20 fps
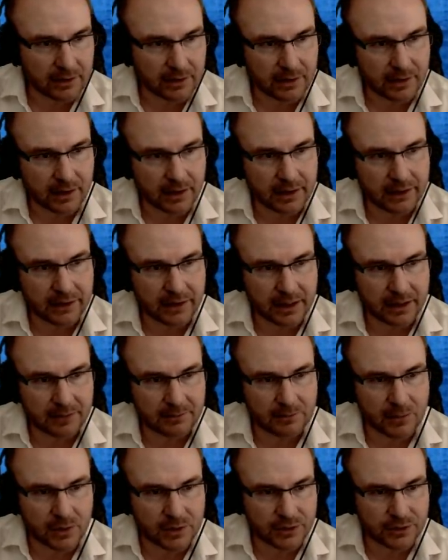I think
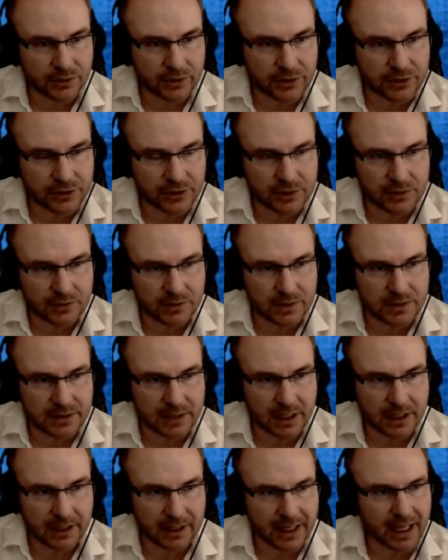most Christians would say,
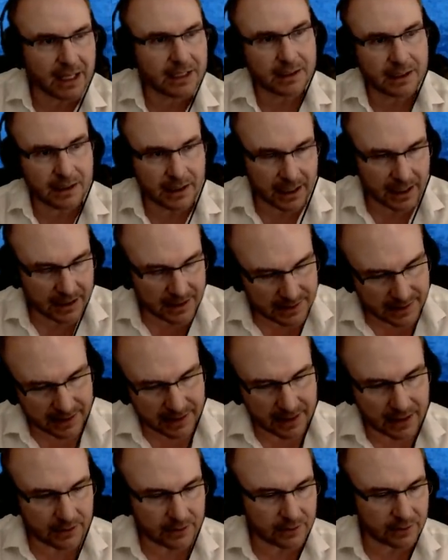yeah, Doug, I can see that.